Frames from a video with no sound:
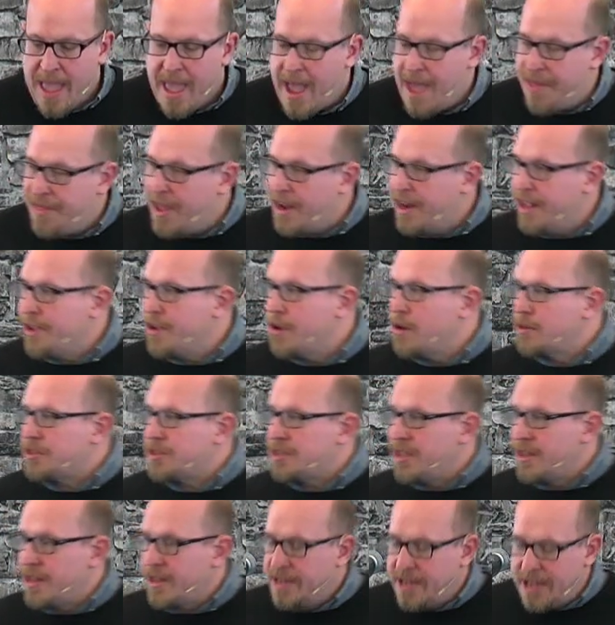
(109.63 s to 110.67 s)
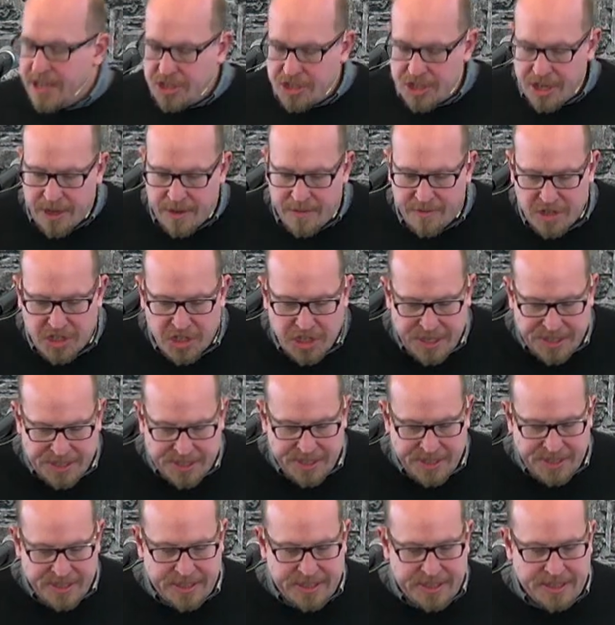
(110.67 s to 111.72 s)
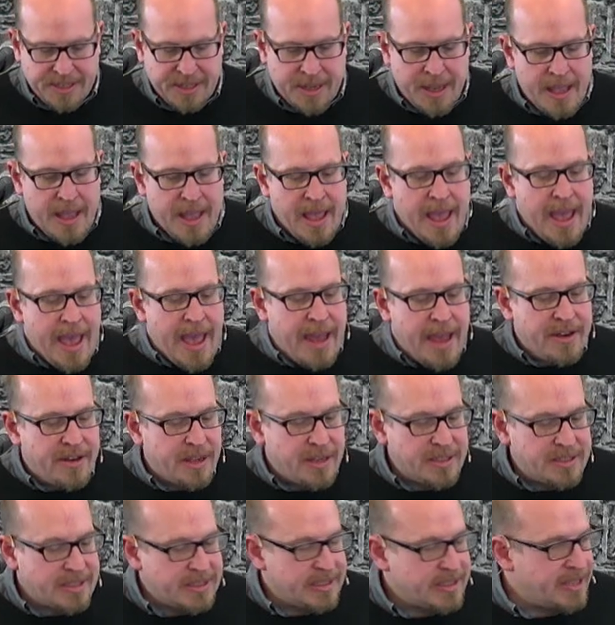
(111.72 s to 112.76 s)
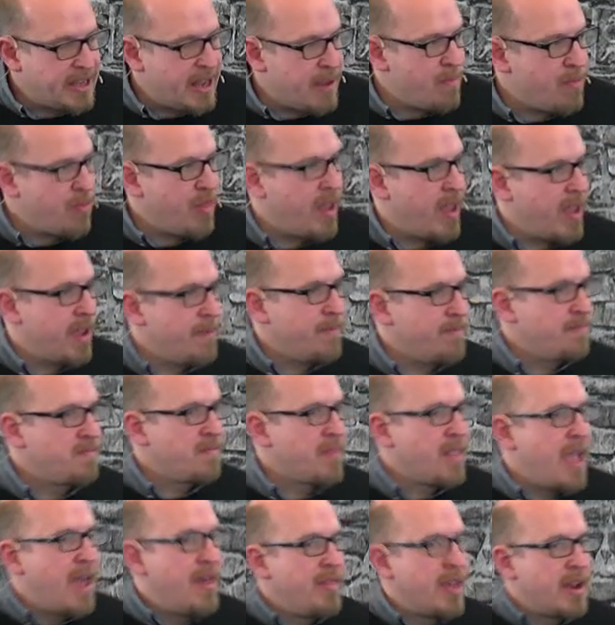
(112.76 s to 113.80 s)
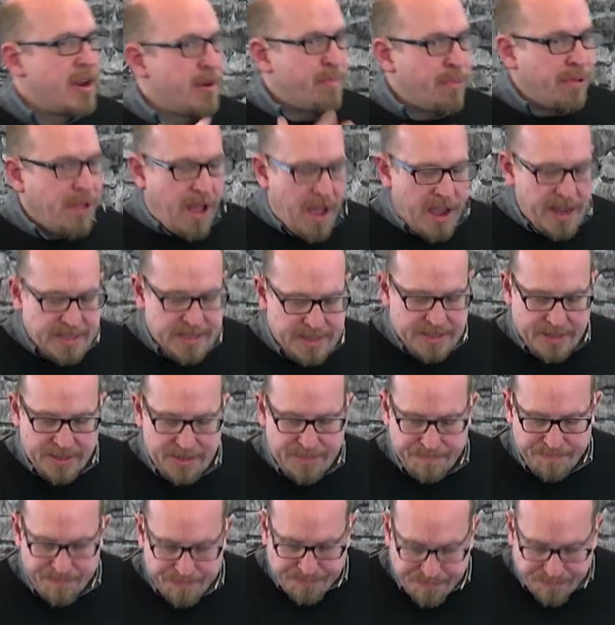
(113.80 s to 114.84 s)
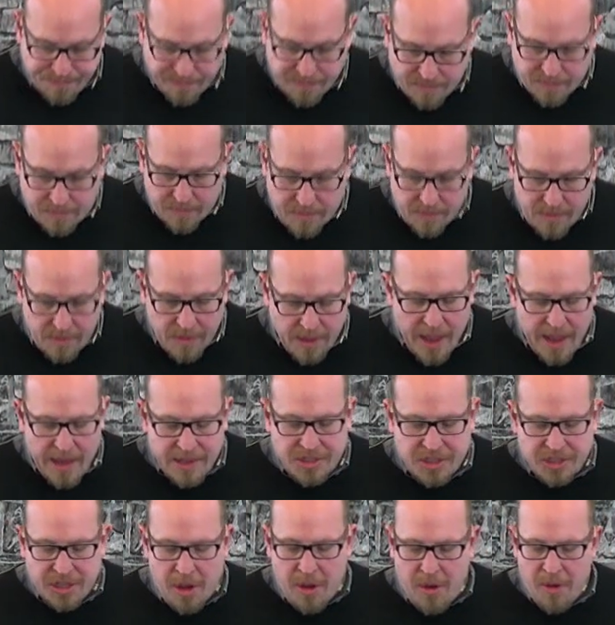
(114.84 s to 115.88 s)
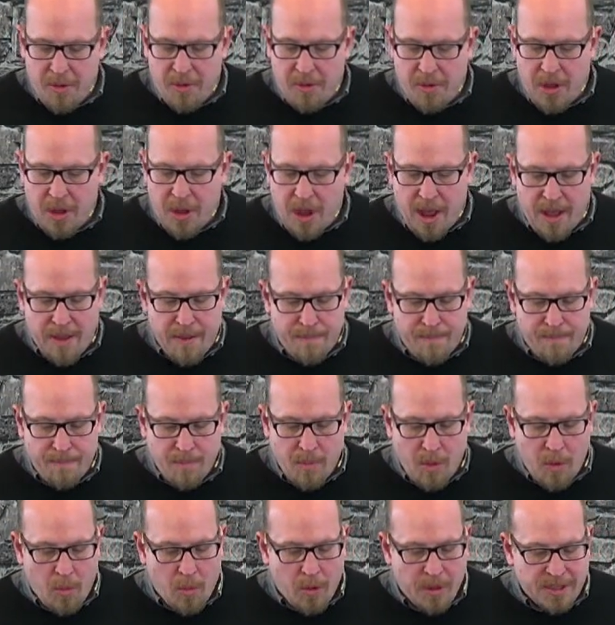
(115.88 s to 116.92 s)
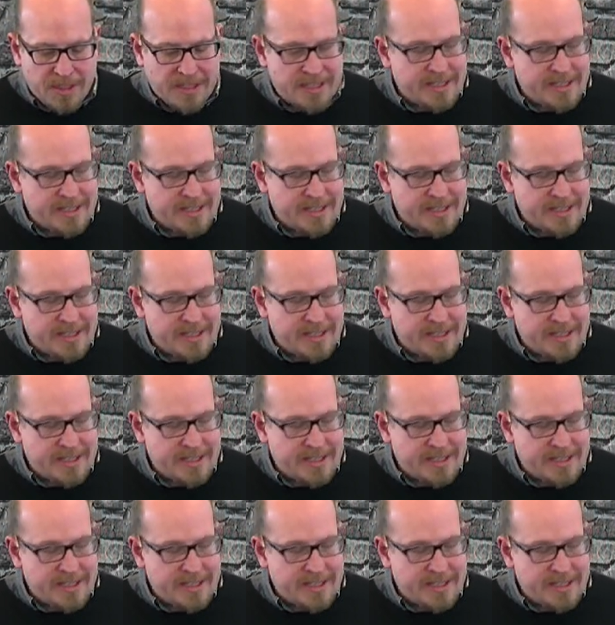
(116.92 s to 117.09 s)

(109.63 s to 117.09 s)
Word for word: And then he goes to the teaching of Jesus and does the same thing and then applies it. And so um, we'll